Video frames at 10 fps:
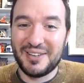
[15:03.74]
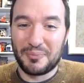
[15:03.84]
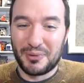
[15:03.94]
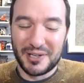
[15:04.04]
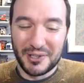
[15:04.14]
you're
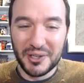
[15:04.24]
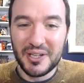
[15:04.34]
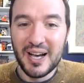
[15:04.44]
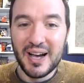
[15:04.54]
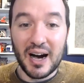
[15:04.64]
pretty good.
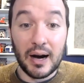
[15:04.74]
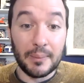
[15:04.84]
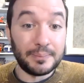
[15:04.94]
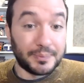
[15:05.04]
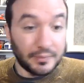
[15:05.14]

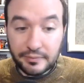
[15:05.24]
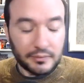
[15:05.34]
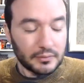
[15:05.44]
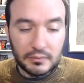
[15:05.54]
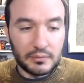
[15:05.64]
Um,
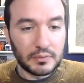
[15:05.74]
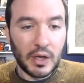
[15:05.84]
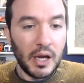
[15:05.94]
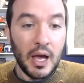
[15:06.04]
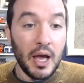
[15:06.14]

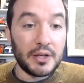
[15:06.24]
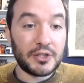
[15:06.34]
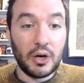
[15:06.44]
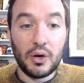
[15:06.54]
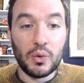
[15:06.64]

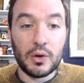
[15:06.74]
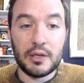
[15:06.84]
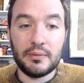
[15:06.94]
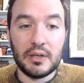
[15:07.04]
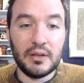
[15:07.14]
so
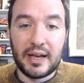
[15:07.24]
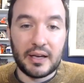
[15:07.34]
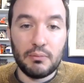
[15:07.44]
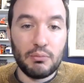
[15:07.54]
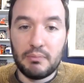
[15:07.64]
like
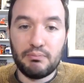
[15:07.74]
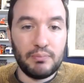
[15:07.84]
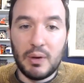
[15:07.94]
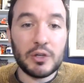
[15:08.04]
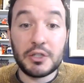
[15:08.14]

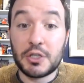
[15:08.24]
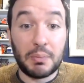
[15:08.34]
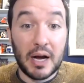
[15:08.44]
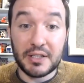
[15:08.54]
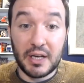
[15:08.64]
it wasn't a
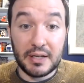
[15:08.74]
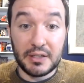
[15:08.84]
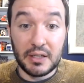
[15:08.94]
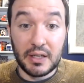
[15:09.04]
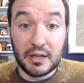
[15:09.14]
surprise that Ant
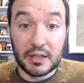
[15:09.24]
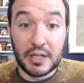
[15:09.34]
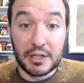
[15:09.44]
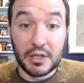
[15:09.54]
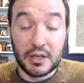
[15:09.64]
didn't get an
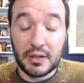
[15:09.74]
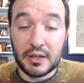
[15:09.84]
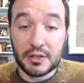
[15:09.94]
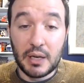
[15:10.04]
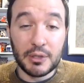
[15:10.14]
extension in, in
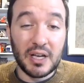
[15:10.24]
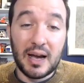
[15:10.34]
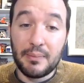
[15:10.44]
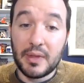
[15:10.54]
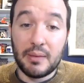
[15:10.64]
the
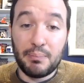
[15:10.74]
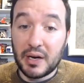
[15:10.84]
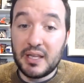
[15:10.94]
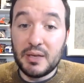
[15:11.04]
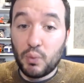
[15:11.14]
summertime, but
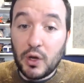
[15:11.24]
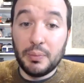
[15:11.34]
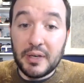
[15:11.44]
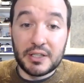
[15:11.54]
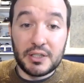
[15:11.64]
he will
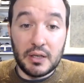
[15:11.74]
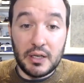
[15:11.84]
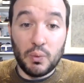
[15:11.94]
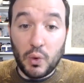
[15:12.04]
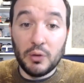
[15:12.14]
be
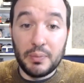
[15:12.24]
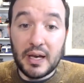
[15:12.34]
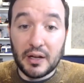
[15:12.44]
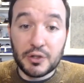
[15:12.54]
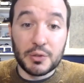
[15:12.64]
he will be
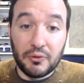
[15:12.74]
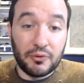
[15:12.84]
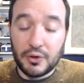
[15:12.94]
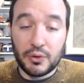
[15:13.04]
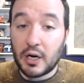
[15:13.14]
eligible for a
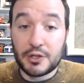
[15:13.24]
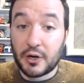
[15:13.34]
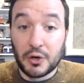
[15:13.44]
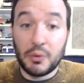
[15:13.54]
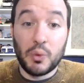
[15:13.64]
new contract,
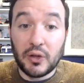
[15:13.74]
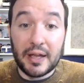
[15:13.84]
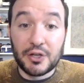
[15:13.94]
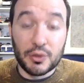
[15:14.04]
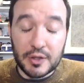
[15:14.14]
or he will
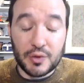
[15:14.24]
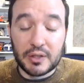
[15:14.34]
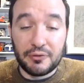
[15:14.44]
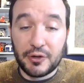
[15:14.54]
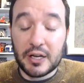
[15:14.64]
enter
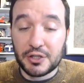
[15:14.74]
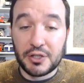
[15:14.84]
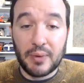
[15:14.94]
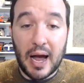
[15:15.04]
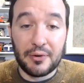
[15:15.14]
restricted free agency
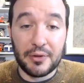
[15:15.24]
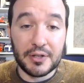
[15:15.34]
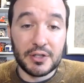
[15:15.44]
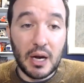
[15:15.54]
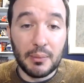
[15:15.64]
rather
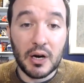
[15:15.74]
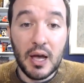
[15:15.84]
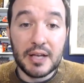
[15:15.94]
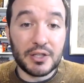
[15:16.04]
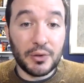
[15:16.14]
this summer.
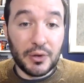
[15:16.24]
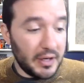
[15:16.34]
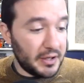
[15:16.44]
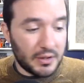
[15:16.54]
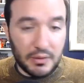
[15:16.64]
So there
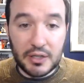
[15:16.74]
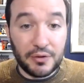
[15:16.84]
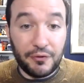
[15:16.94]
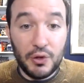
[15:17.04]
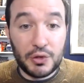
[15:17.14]
is his
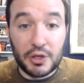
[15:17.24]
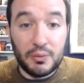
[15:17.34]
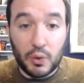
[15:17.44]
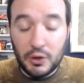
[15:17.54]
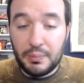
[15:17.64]
future
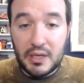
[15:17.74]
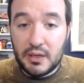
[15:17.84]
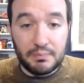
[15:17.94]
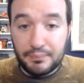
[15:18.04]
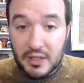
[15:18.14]
will be
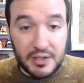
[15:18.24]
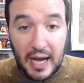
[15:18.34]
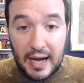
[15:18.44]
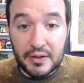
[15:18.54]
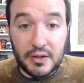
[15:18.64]

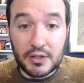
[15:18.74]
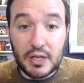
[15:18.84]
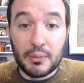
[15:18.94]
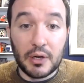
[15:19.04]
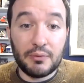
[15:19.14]
decided this
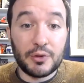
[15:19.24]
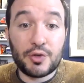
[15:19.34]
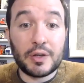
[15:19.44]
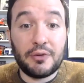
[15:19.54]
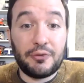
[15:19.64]
summer. And
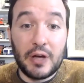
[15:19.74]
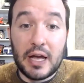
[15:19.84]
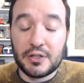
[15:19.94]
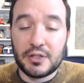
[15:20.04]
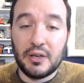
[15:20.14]
restricted free
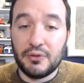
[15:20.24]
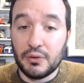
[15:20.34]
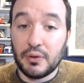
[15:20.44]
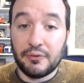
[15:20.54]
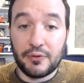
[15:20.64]
agency, if
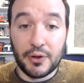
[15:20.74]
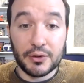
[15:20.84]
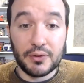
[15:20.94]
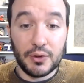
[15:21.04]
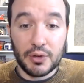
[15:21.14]
you if for those
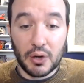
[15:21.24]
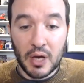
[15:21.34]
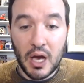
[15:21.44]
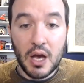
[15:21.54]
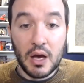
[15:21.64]
of you who don't
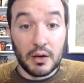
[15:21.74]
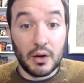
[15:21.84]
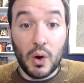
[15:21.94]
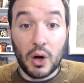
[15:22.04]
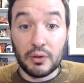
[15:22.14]

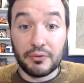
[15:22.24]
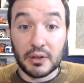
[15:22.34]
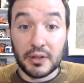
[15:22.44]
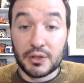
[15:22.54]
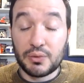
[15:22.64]
know all of the
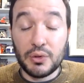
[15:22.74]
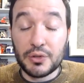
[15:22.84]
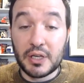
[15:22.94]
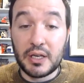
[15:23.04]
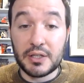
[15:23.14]
league's
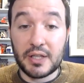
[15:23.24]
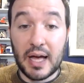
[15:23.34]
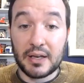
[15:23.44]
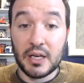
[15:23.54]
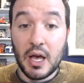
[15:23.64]
rules, is
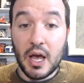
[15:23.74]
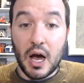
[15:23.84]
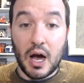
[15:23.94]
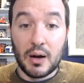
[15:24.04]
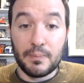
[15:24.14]
that
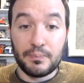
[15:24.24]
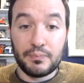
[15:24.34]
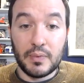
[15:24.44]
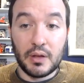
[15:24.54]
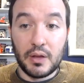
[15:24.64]
um,
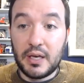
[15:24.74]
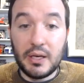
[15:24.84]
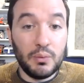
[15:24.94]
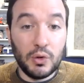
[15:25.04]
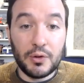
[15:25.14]
he
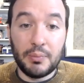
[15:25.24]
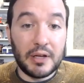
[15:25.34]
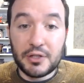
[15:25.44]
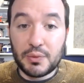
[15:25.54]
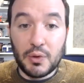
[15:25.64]
will the
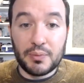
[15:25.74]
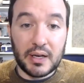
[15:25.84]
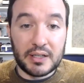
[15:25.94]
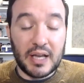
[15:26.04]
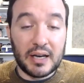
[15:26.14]
blazers will
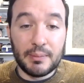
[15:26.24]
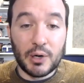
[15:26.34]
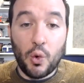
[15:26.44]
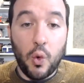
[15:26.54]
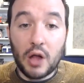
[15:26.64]
extend him a
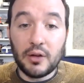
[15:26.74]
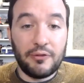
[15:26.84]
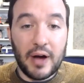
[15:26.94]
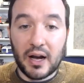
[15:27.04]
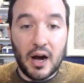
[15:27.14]

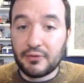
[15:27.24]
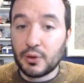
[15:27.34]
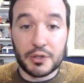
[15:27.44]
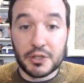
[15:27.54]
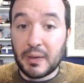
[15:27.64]
qualifying offer
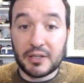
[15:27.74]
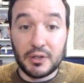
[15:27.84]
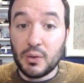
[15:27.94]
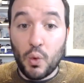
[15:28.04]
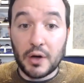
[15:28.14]
which is basically
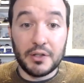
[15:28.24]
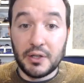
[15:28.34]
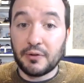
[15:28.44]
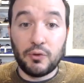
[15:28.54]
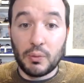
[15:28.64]
a one
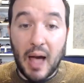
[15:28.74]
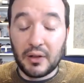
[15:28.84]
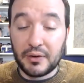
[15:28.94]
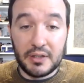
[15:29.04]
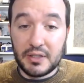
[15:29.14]
year
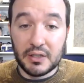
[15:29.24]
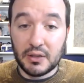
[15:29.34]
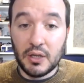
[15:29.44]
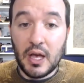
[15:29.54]
formality deal